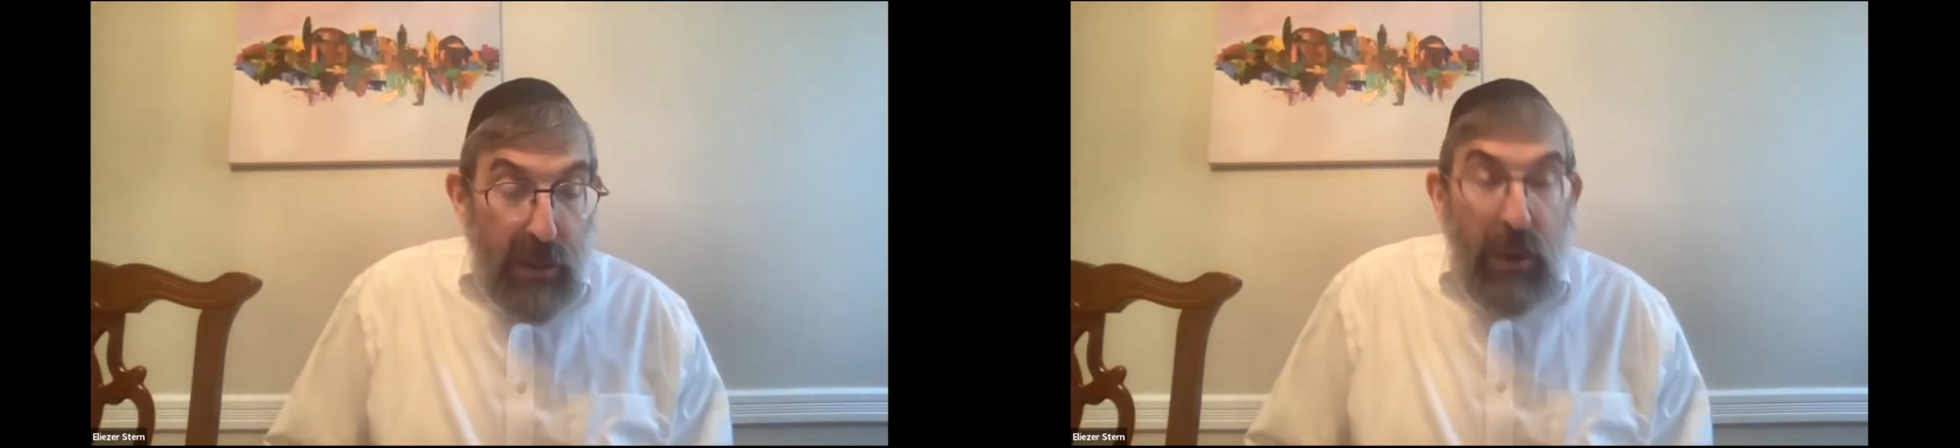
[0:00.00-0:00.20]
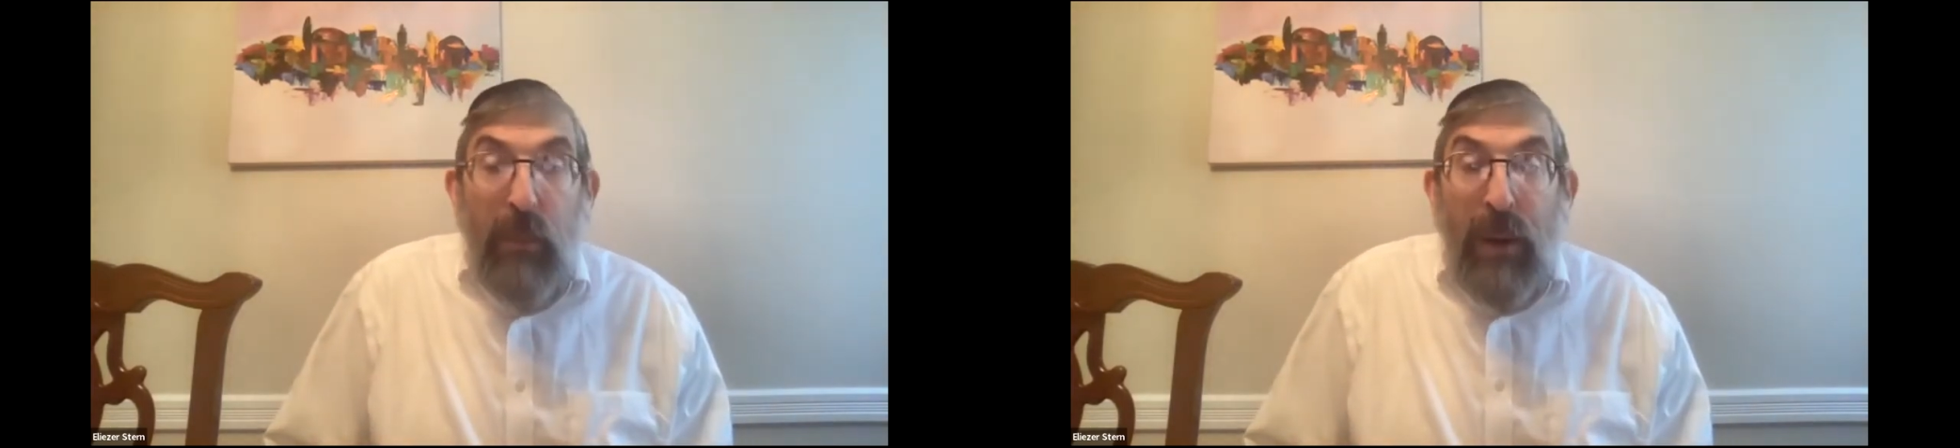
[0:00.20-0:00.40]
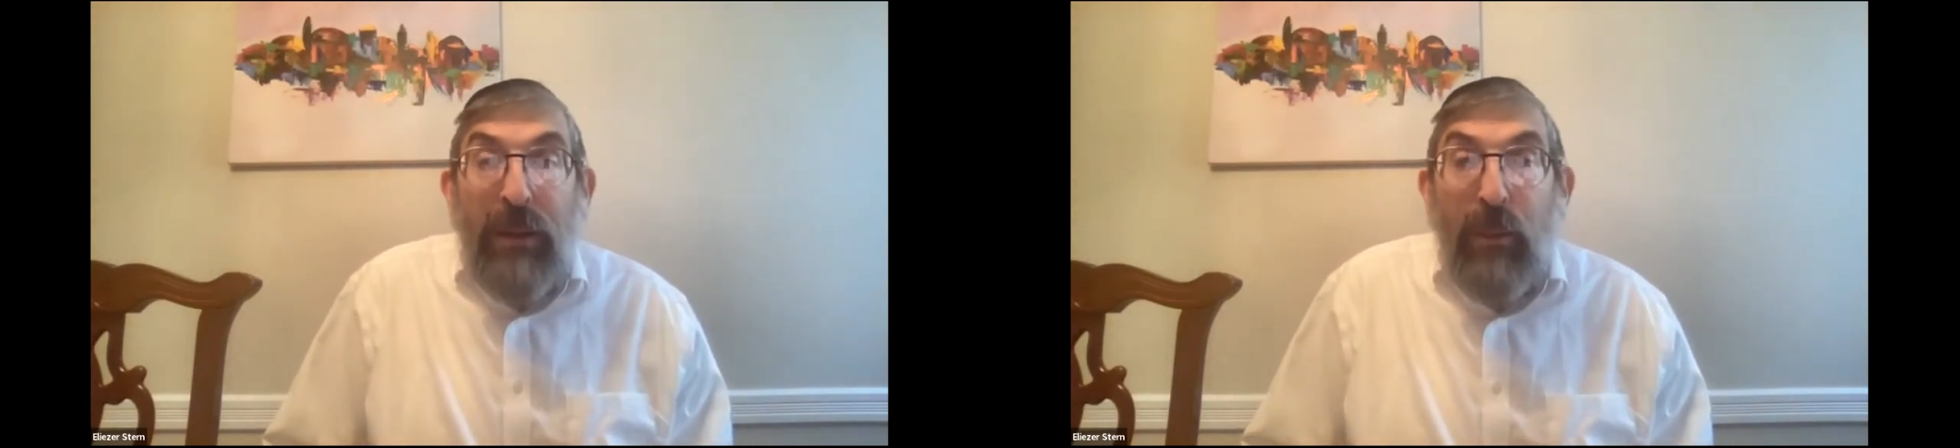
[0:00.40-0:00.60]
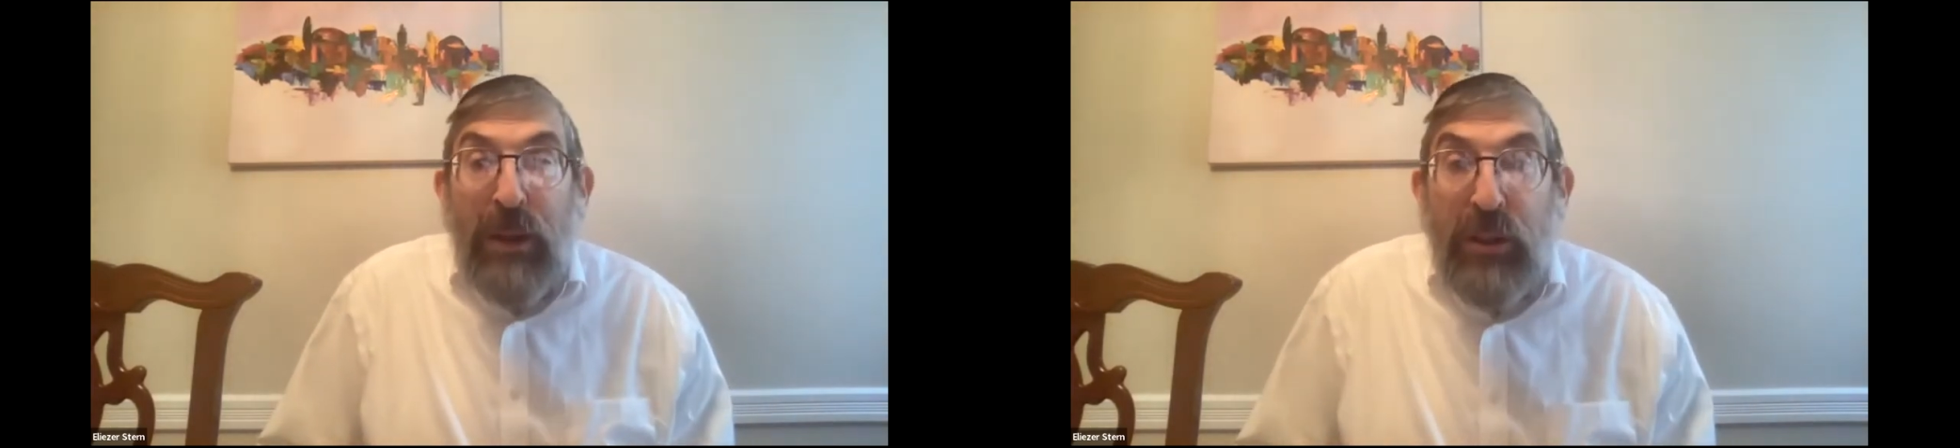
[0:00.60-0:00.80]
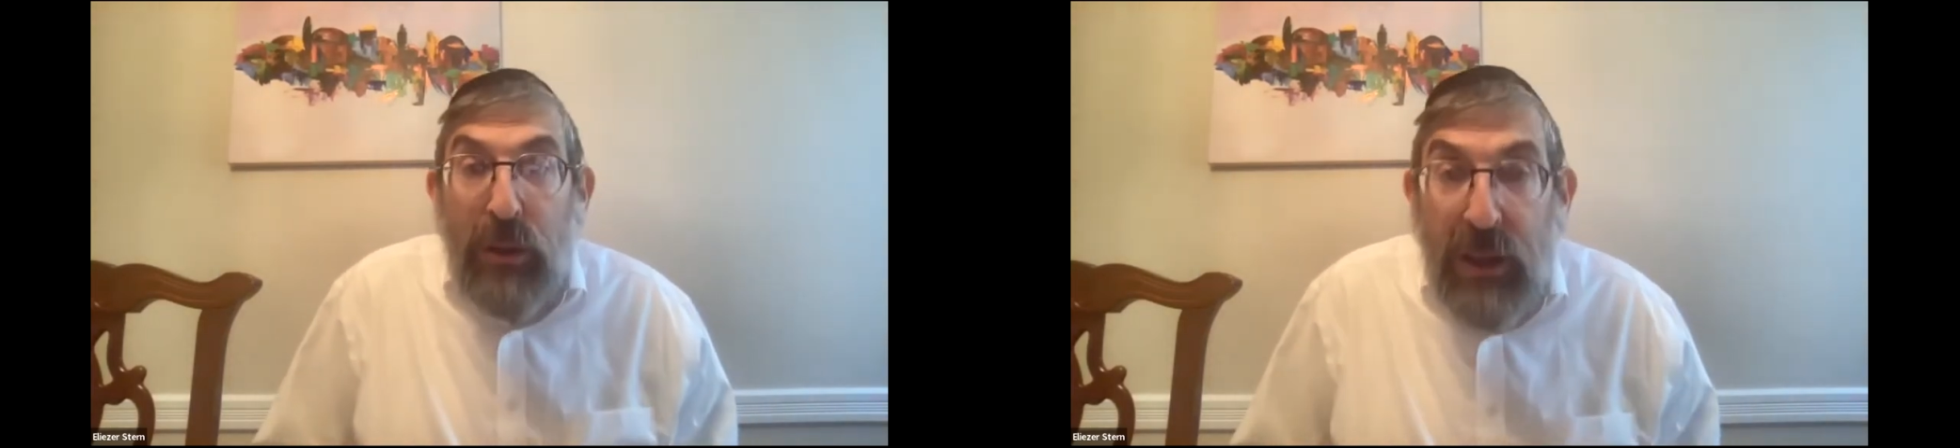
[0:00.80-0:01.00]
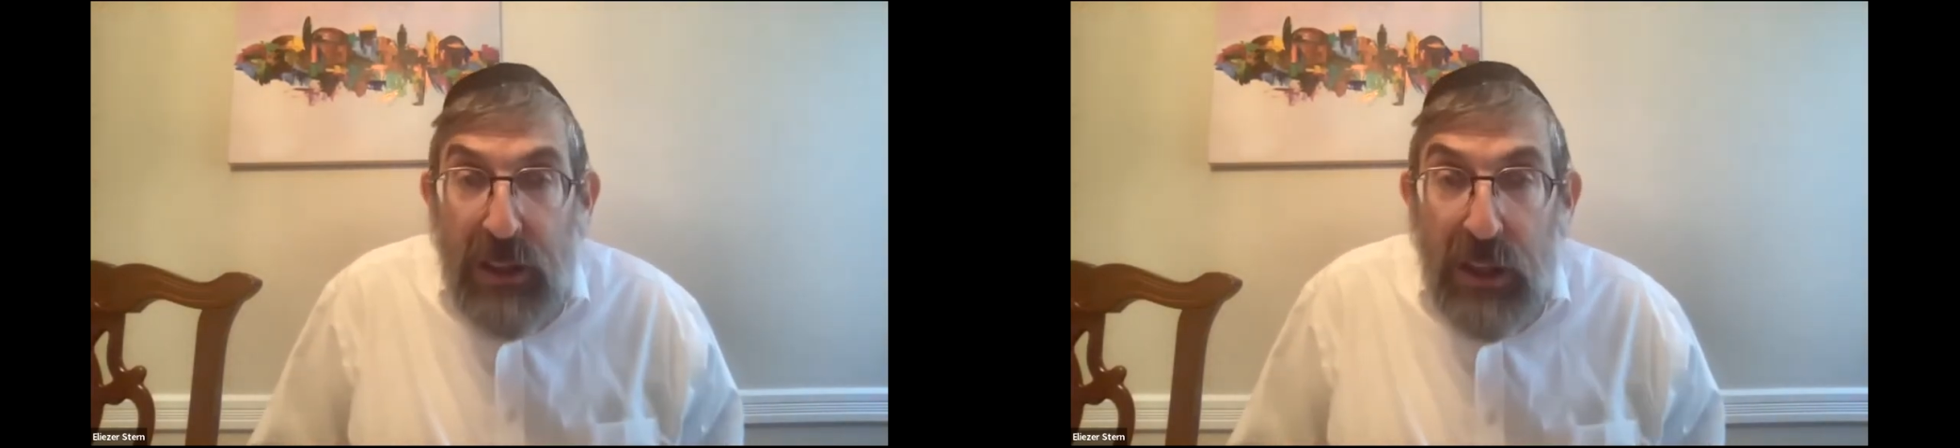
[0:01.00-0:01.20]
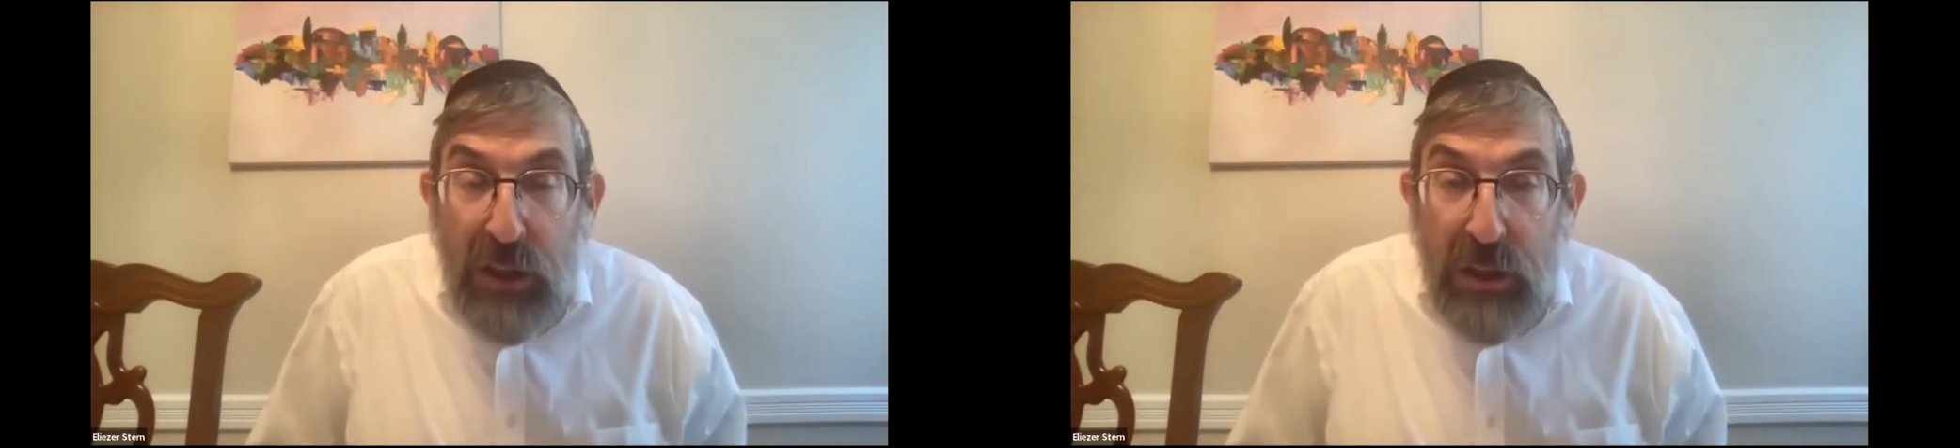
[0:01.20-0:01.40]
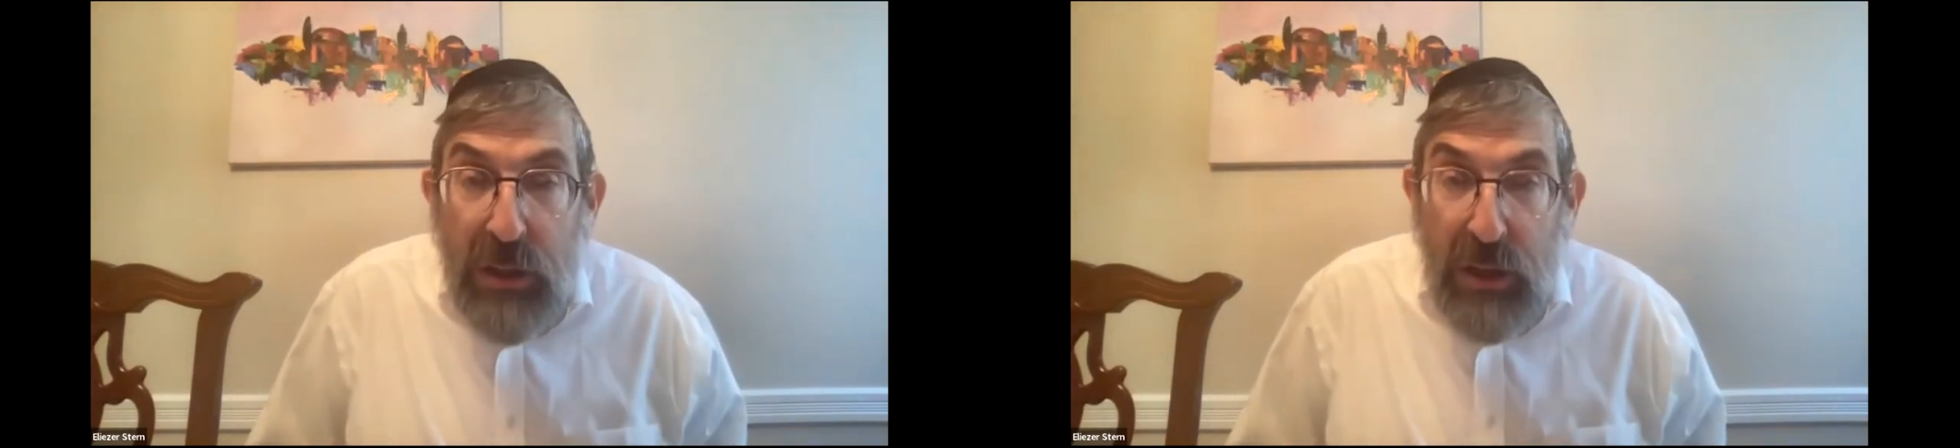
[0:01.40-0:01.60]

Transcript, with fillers: What, what, what's your chiddush?